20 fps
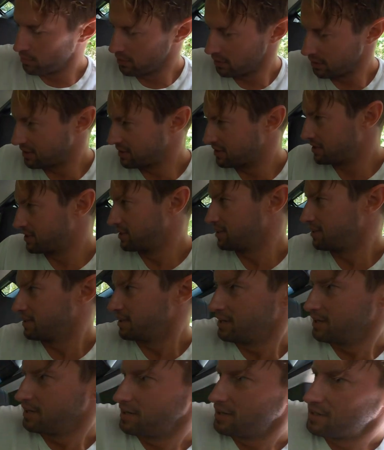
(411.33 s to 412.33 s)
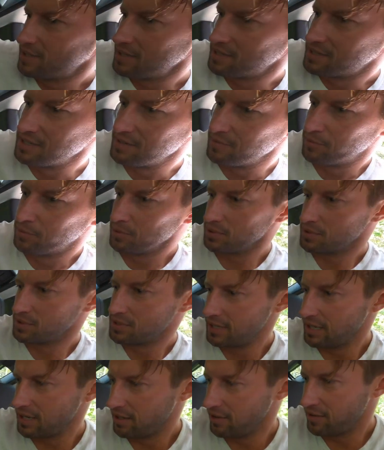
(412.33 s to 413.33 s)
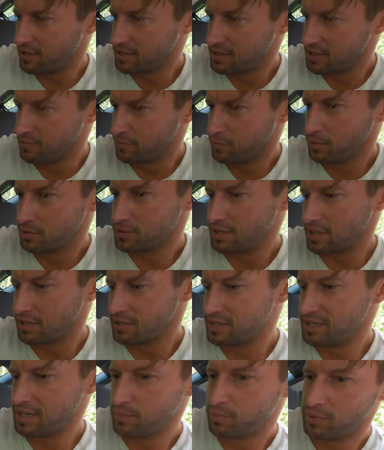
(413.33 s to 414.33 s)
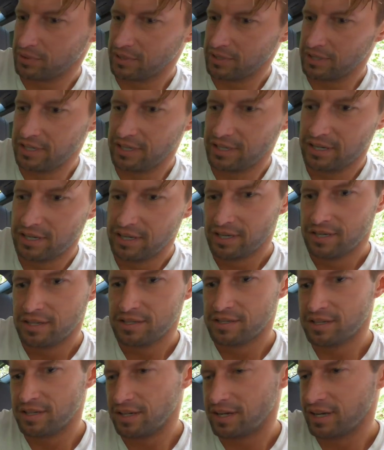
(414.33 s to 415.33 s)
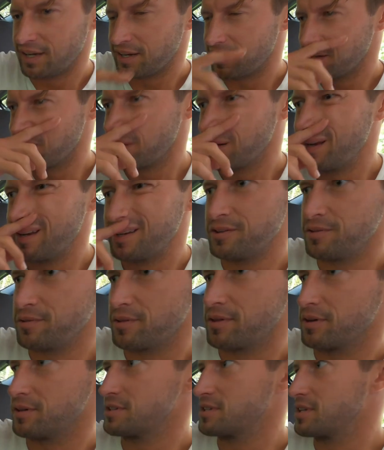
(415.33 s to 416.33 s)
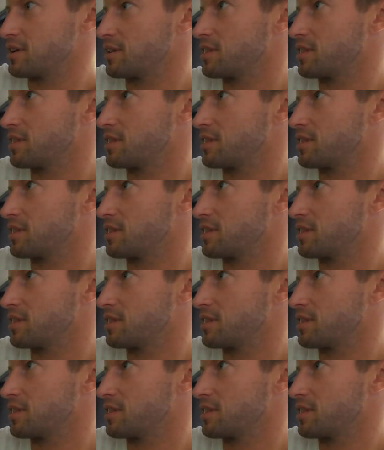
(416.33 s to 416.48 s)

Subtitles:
it works. The seat folds down, the seat folds down separately. So you got your two thirds